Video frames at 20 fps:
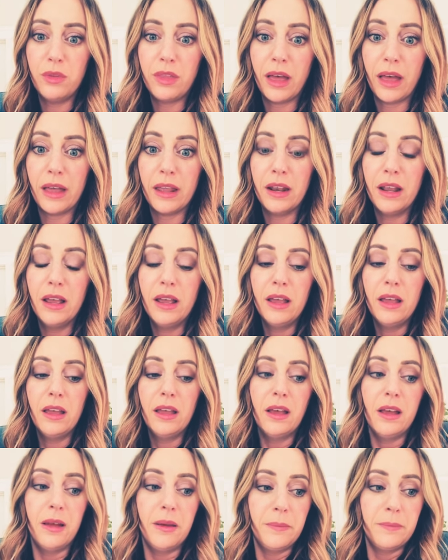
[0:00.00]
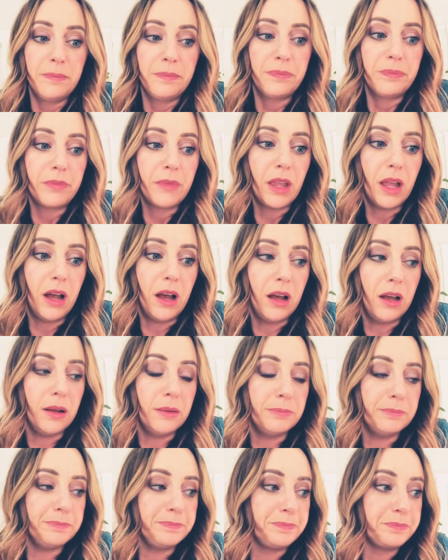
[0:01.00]
that,
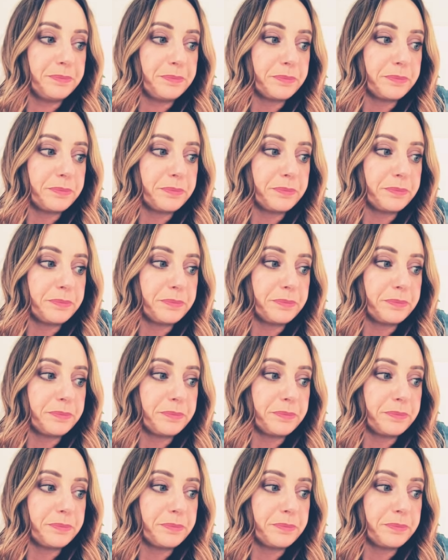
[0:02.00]
um,